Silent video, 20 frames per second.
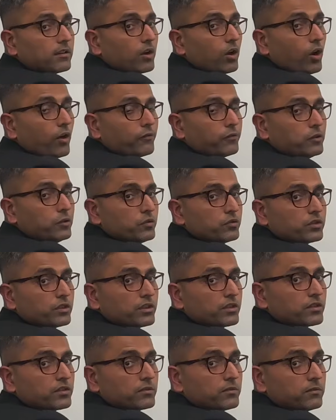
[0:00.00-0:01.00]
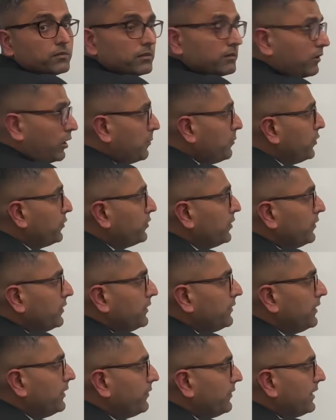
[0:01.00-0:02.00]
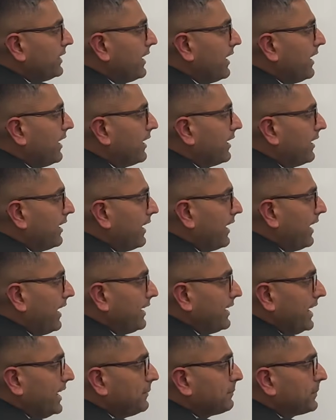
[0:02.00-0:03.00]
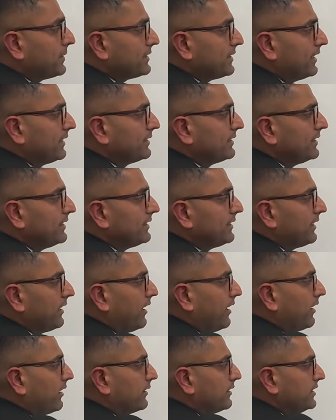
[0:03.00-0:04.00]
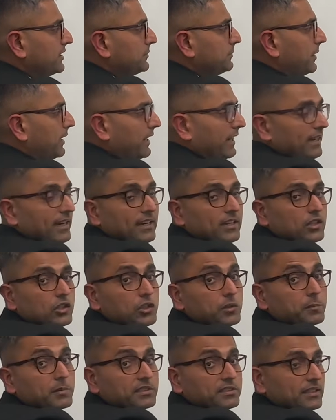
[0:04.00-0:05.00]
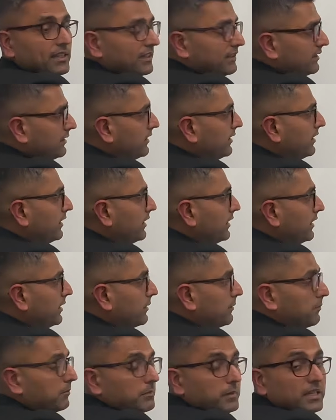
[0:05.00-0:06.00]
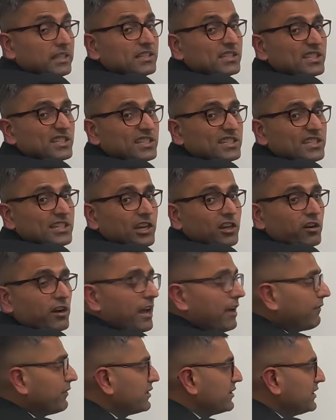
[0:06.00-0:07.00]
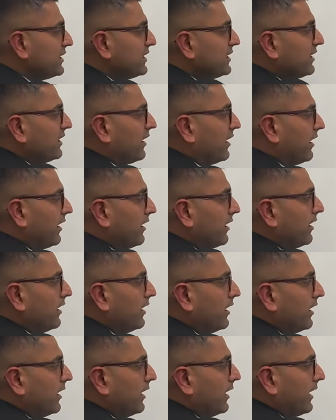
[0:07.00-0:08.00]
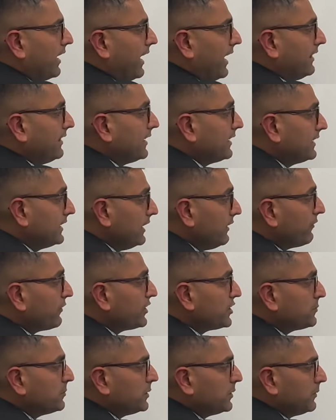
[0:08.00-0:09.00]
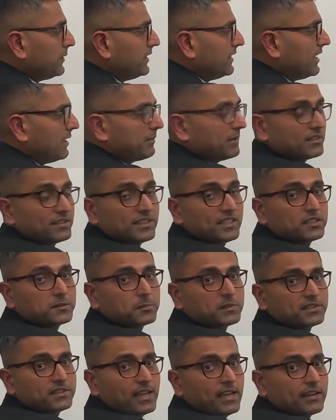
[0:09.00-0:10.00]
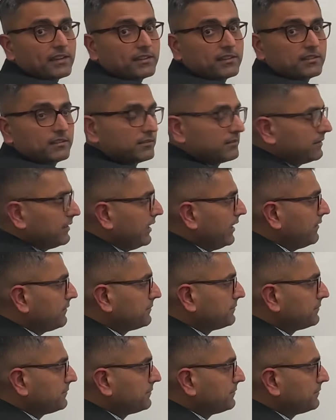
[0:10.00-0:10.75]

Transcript: of users, almost 50-50, yeah, had 8% CTR, this bucket had 2% mean CTR or average CTR, and the difference between them is 6%. Yeah.